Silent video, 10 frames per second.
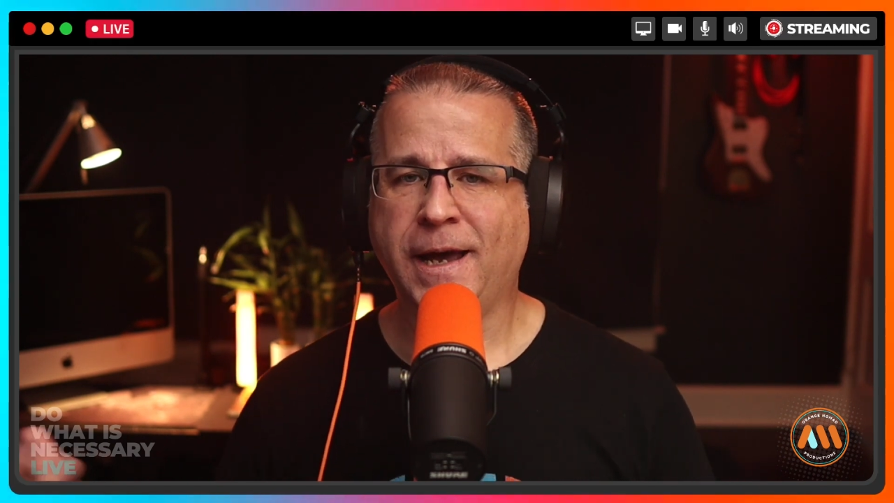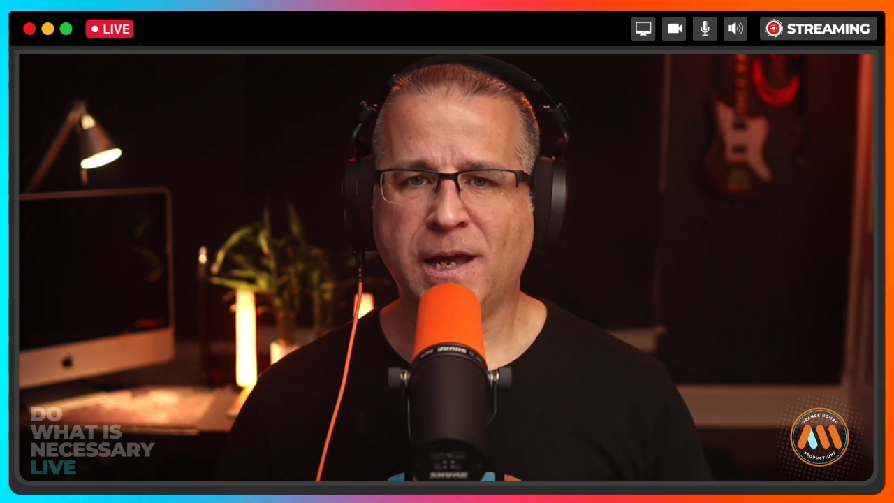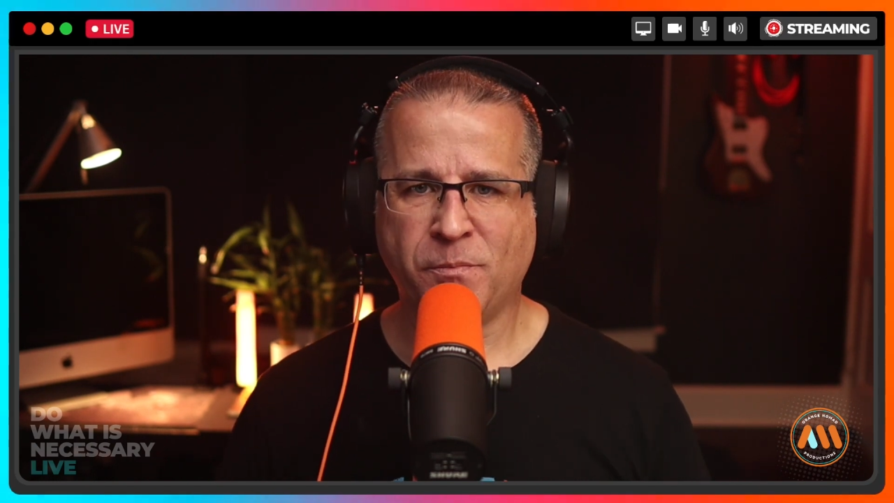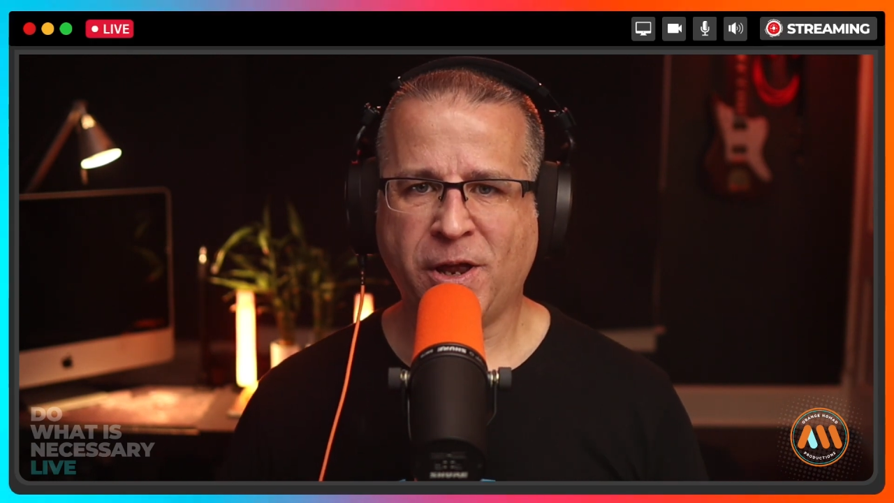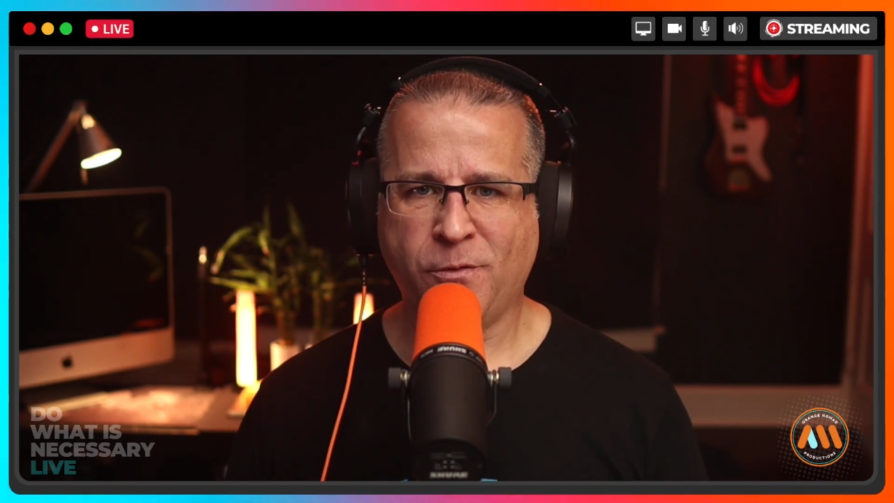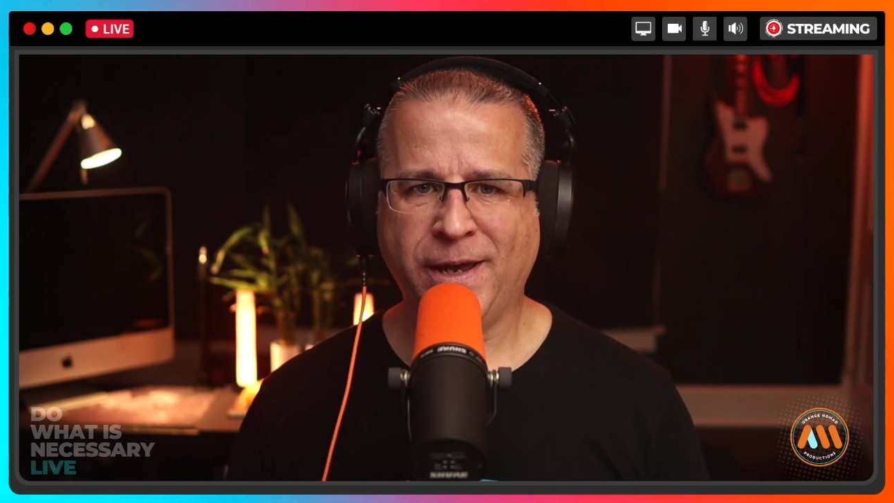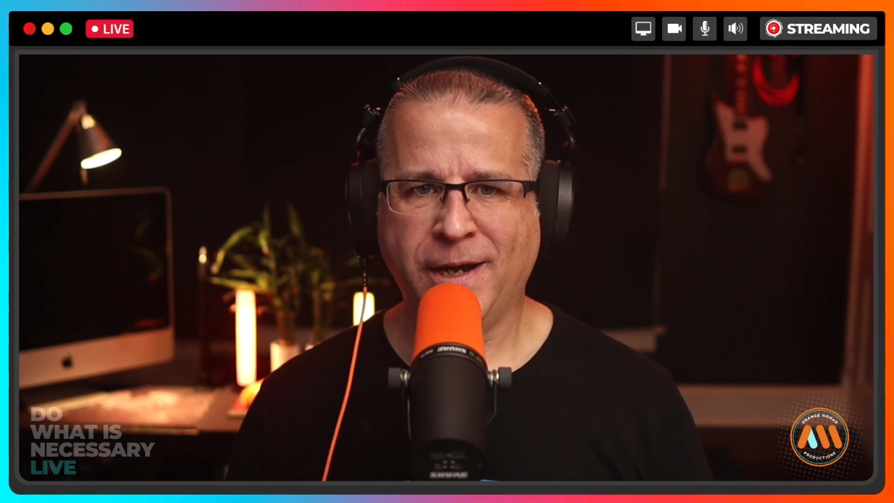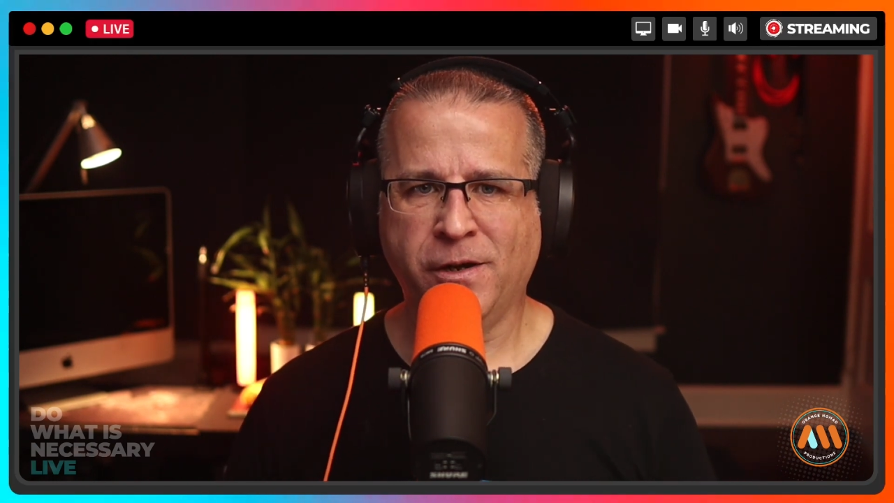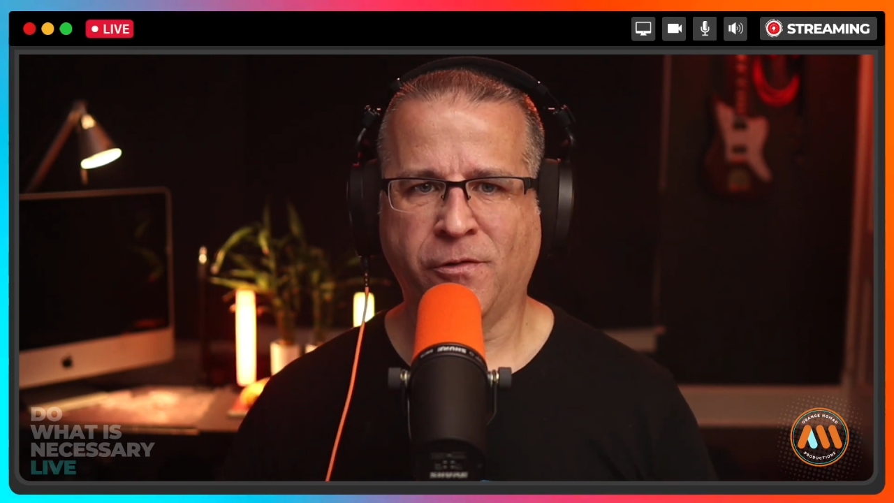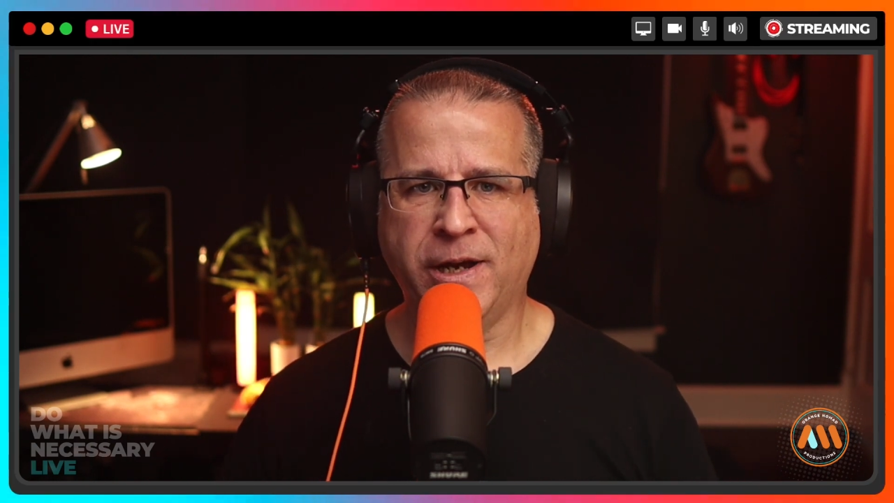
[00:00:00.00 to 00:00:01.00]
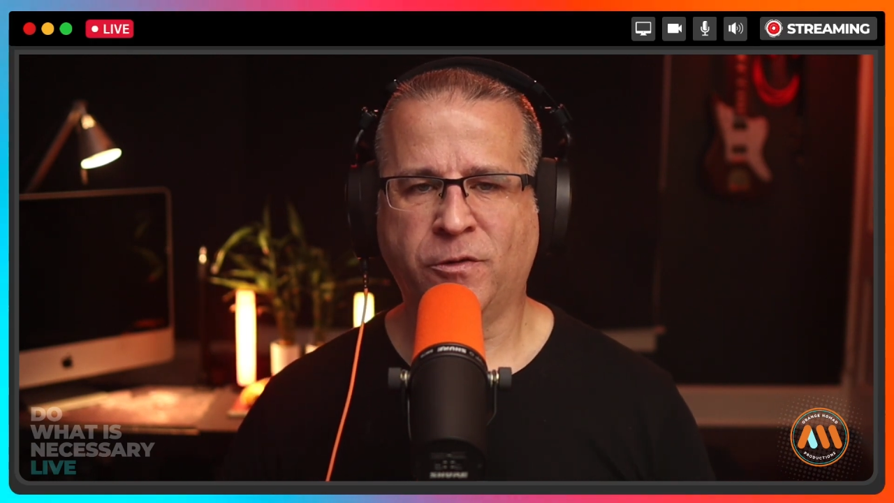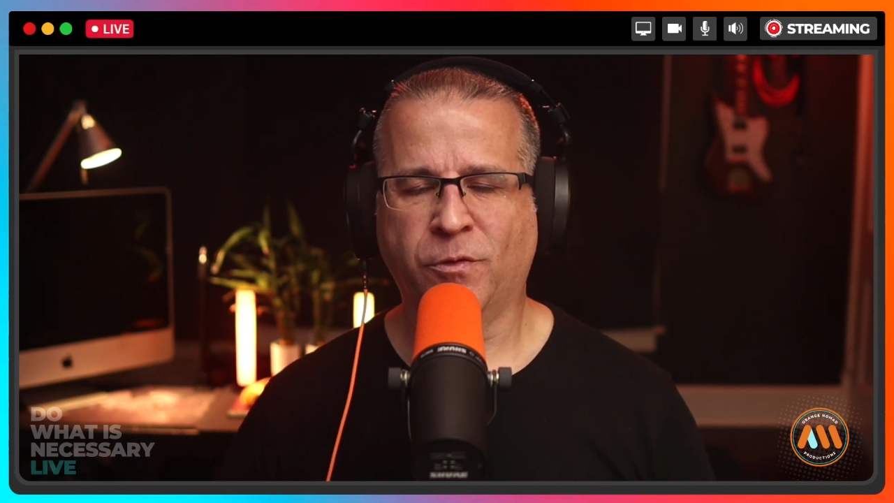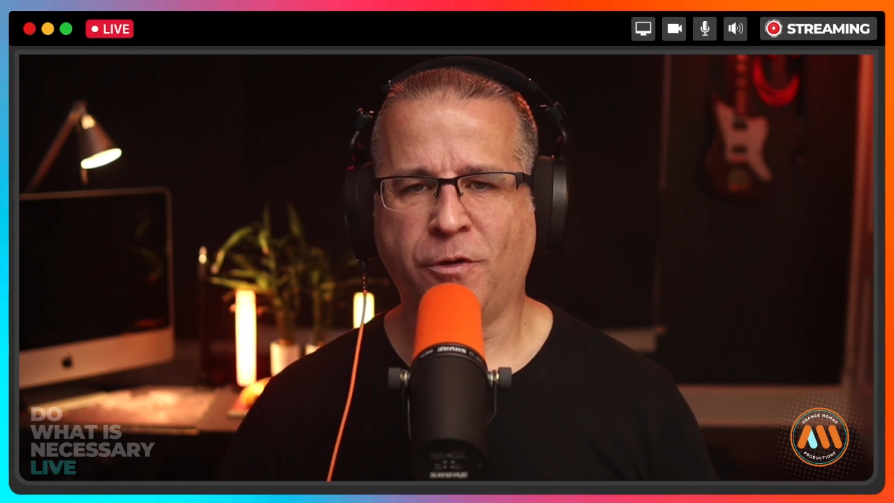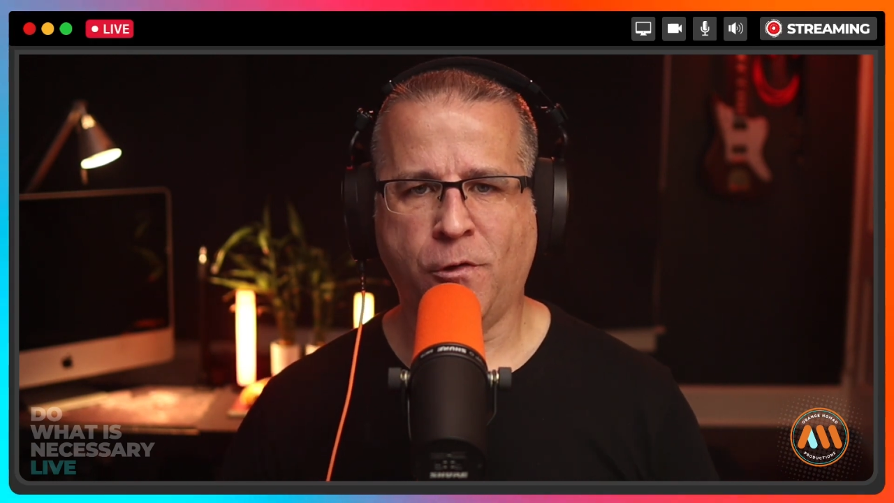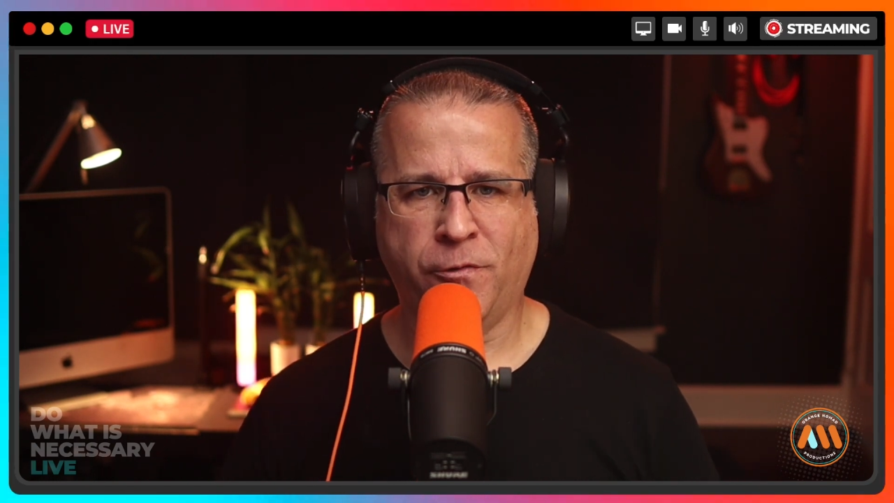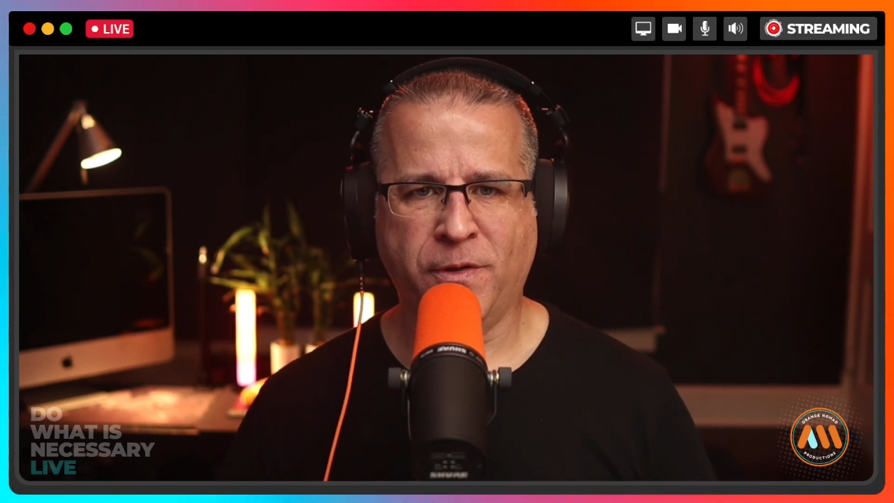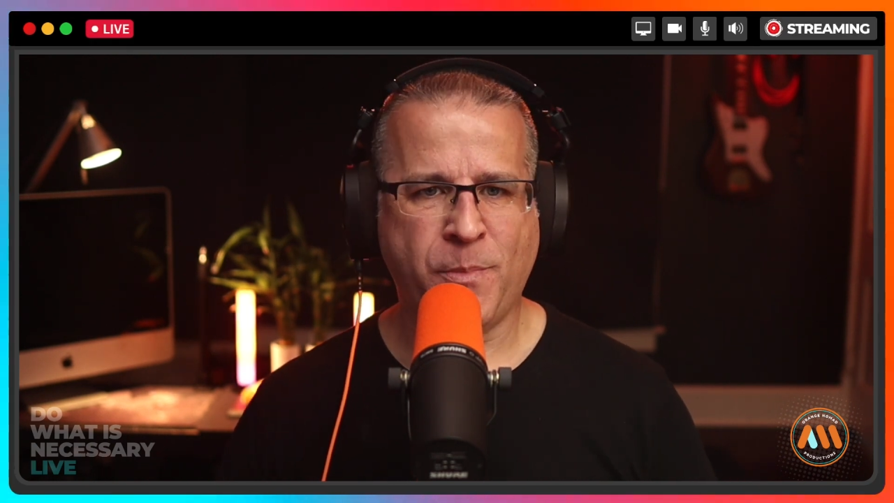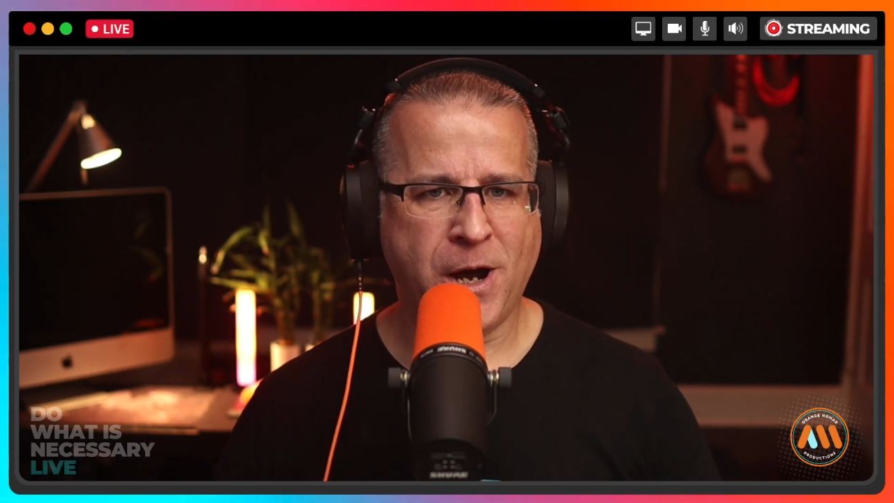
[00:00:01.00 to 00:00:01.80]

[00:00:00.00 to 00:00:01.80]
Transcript: And by the way, it integrates with all the